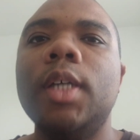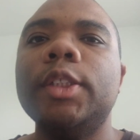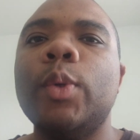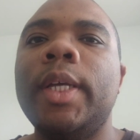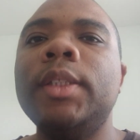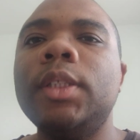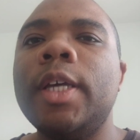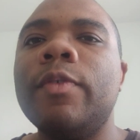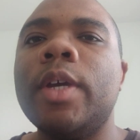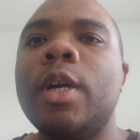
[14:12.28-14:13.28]
So an
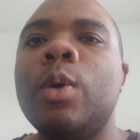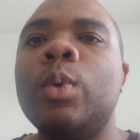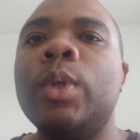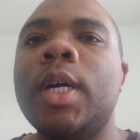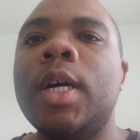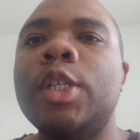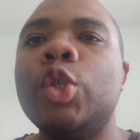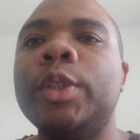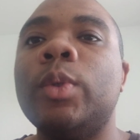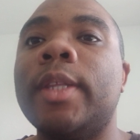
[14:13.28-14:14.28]
ETF can own
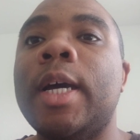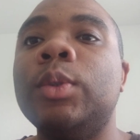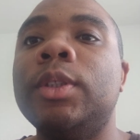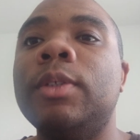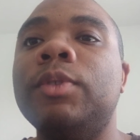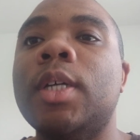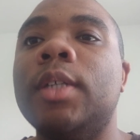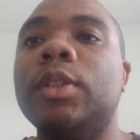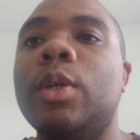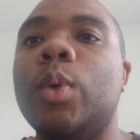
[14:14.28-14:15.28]
hundreds or thousands of
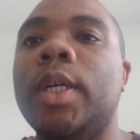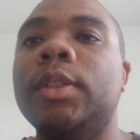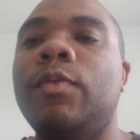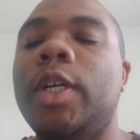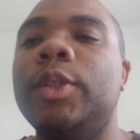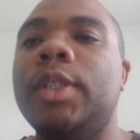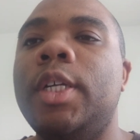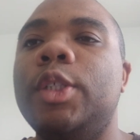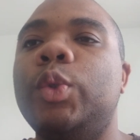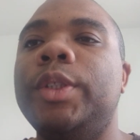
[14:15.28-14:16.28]
stocks across various
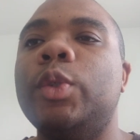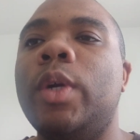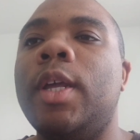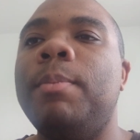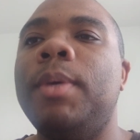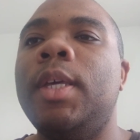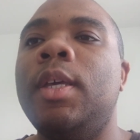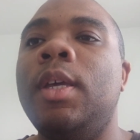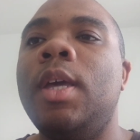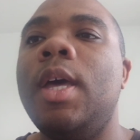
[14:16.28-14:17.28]
industries, or can
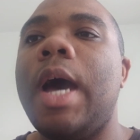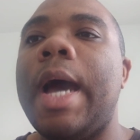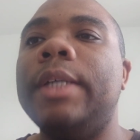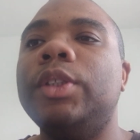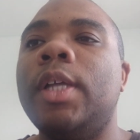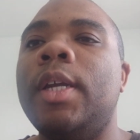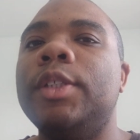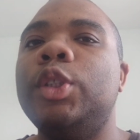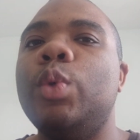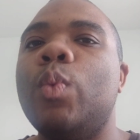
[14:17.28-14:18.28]
be isolated
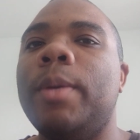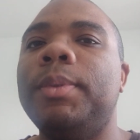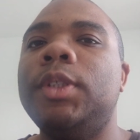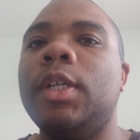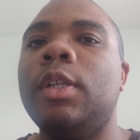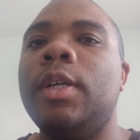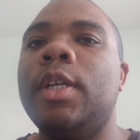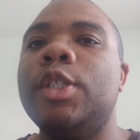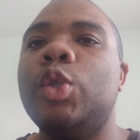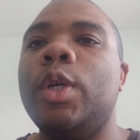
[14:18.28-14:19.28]
into one particular
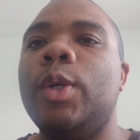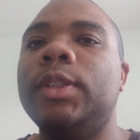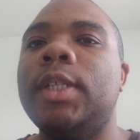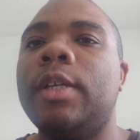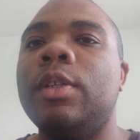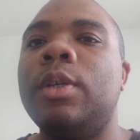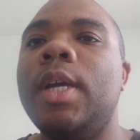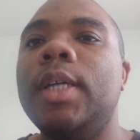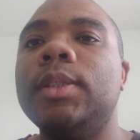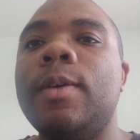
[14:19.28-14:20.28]
industry or sector.
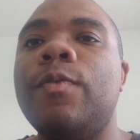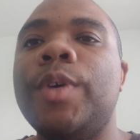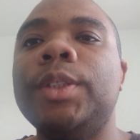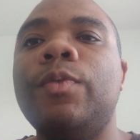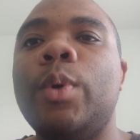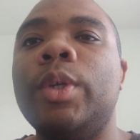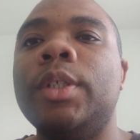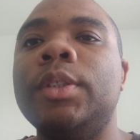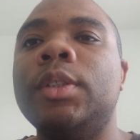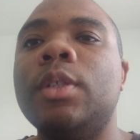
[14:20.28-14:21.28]
Some funds
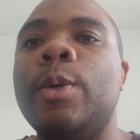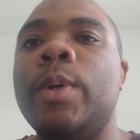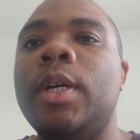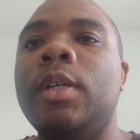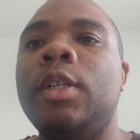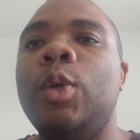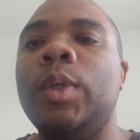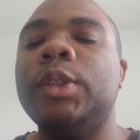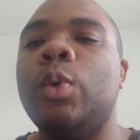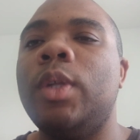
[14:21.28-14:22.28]
focus on
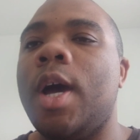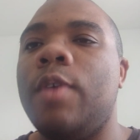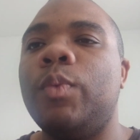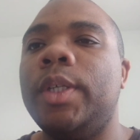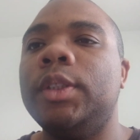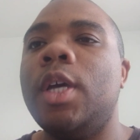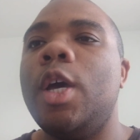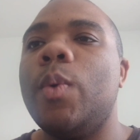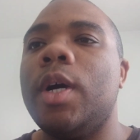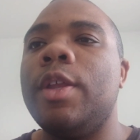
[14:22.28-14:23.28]
U.S. only offerings,
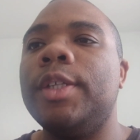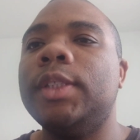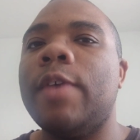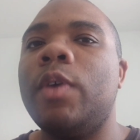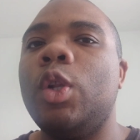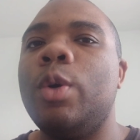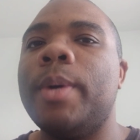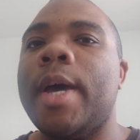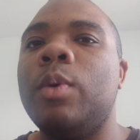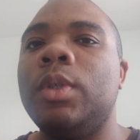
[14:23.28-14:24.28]
while others have a
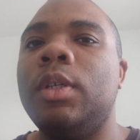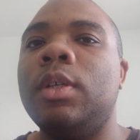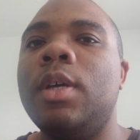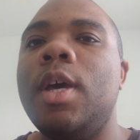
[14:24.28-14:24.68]
global outlook.